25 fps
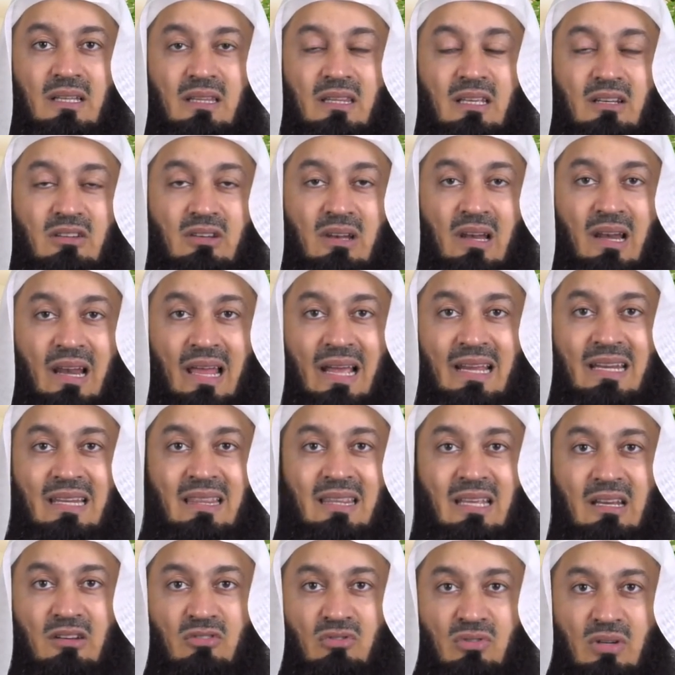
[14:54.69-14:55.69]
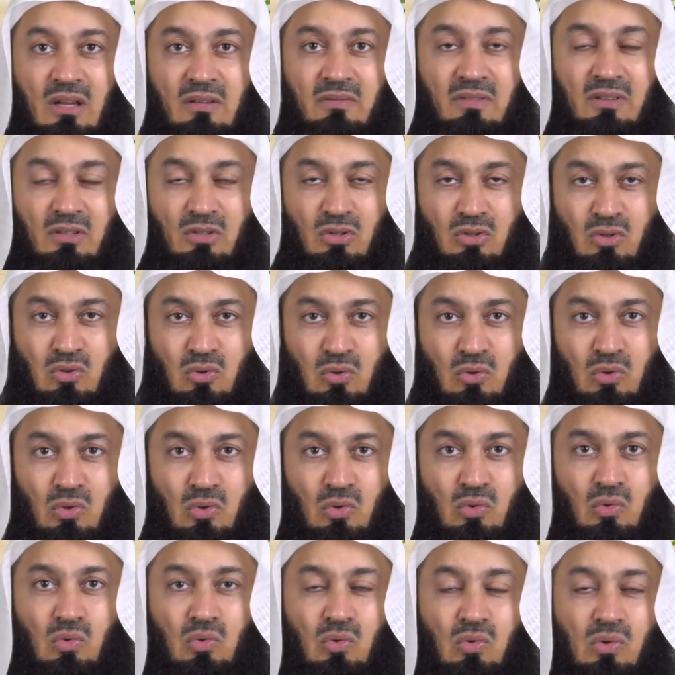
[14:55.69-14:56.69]
That light that traveled to
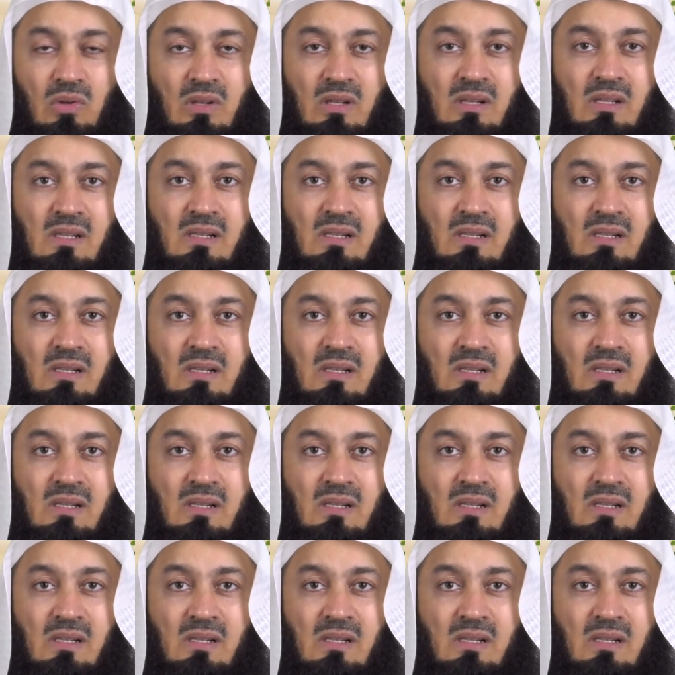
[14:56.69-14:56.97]
you